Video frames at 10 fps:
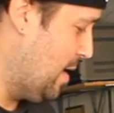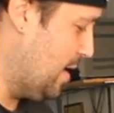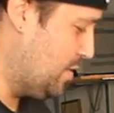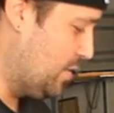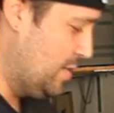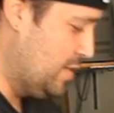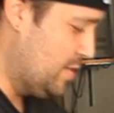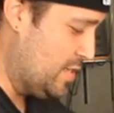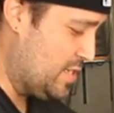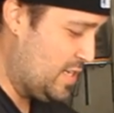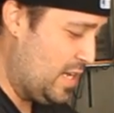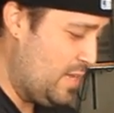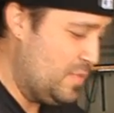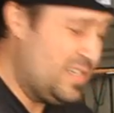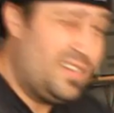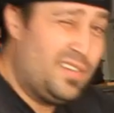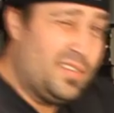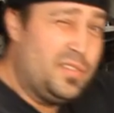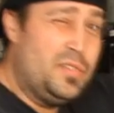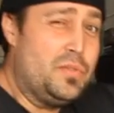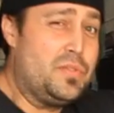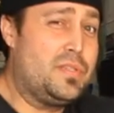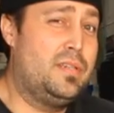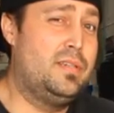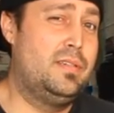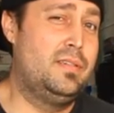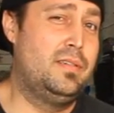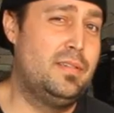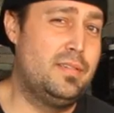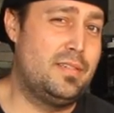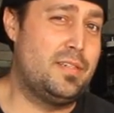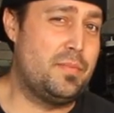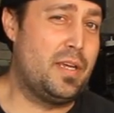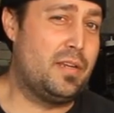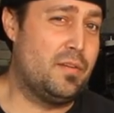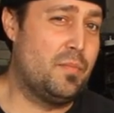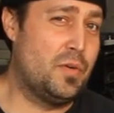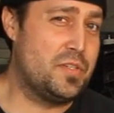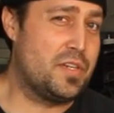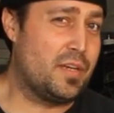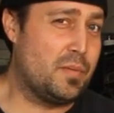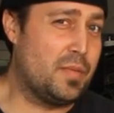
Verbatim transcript: and turn it into the same material used to make your motorcycle